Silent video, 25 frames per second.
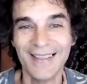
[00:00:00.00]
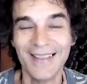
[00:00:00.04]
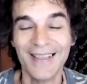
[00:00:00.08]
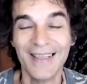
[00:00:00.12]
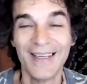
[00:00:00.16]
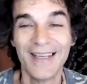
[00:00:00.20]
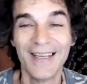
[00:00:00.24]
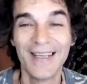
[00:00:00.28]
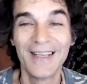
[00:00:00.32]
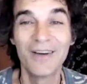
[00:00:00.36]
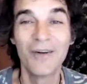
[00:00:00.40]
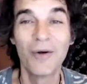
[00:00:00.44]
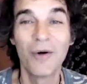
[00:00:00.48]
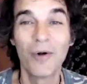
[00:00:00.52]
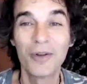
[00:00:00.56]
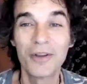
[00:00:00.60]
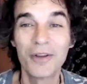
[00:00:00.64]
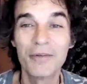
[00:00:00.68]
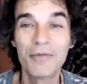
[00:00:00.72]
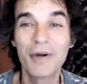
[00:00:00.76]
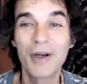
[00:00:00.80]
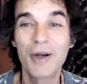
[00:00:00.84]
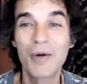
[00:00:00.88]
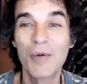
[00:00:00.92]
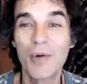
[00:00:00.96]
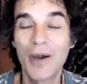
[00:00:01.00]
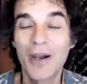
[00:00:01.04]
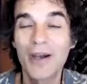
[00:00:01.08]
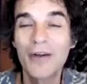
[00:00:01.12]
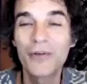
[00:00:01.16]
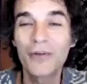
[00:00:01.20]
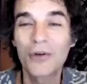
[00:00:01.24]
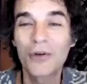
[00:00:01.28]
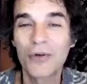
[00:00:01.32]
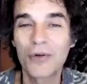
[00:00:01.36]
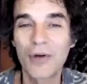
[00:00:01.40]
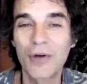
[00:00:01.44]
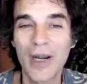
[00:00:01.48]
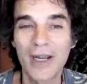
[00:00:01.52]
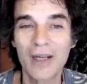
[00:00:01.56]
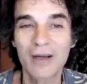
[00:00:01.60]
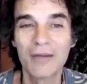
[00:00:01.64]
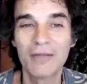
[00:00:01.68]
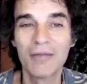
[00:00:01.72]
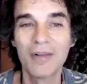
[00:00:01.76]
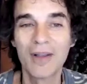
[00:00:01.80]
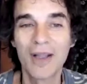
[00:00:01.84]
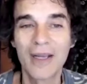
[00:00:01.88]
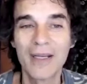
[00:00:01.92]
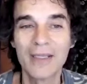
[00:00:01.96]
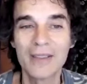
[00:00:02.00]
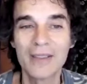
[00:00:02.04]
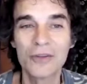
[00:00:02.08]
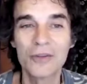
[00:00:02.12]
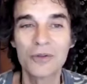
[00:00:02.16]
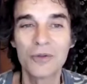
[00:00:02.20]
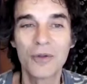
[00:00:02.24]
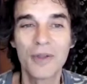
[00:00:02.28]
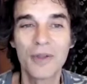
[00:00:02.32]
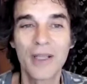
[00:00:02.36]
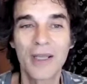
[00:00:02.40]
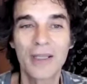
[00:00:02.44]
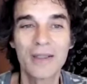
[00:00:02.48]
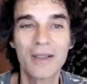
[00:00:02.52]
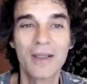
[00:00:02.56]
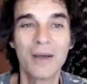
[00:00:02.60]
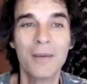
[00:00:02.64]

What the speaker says: It only requires a crack of light so that a